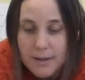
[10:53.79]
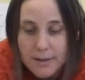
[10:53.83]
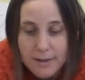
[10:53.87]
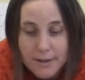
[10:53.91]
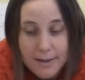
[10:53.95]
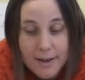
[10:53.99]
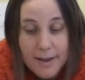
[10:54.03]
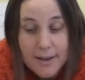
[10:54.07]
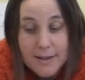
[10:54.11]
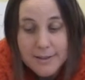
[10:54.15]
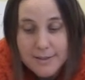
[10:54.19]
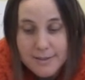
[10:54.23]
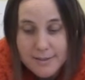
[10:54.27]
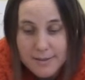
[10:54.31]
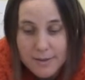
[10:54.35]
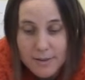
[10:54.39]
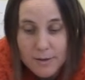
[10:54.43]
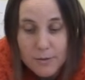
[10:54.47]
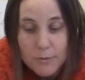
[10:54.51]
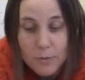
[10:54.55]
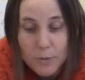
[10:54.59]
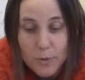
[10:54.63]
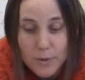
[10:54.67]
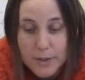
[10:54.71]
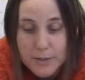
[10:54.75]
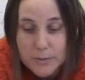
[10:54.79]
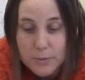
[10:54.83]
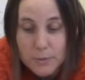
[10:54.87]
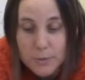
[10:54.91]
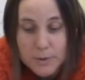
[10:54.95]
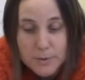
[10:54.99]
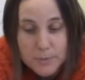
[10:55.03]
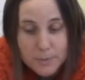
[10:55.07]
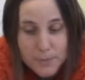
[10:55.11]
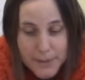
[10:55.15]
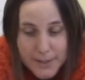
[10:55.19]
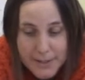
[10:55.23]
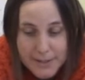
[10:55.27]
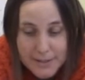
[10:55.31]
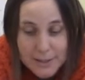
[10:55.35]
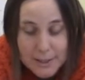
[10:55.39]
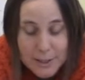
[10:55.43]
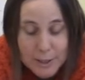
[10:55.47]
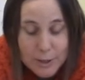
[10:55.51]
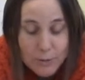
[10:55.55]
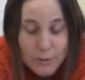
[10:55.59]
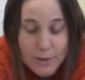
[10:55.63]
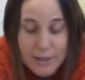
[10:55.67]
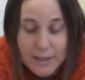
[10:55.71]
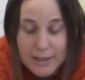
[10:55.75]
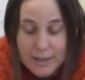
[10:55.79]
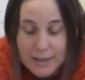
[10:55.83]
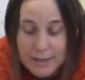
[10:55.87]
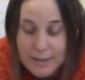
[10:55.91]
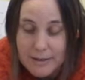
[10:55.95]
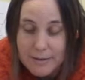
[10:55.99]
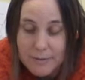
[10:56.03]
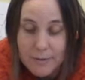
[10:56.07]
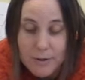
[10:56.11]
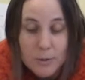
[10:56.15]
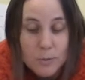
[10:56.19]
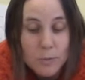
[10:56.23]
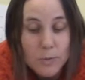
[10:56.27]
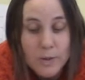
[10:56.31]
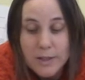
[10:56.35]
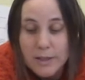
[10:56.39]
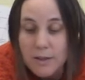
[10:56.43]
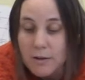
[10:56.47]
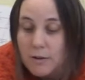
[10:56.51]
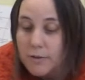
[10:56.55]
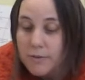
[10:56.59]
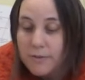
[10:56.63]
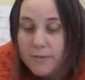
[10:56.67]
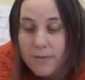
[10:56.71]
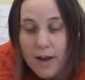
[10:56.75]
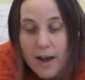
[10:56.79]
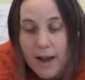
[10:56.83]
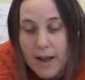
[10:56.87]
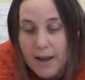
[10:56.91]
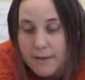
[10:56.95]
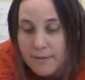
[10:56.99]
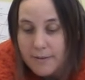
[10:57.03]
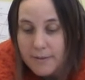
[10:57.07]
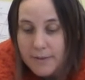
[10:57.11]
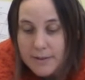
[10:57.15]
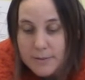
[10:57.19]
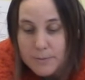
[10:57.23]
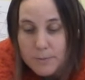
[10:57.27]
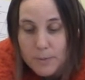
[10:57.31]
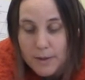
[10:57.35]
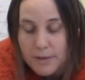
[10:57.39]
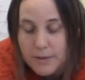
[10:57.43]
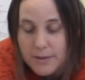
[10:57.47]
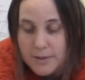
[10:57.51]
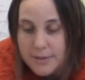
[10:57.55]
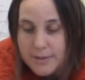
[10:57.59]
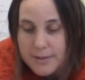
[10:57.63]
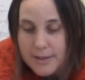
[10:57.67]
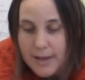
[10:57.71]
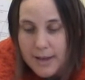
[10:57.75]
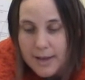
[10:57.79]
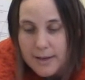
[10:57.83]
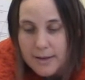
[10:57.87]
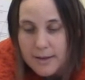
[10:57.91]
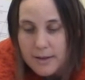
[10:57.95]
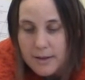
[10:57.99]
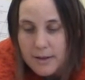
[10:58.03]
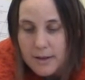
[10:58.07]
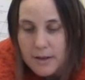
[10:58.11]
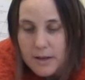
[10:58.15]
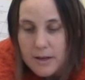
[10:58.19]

Yes, the voice will speak to you even when you're 5, his mother said.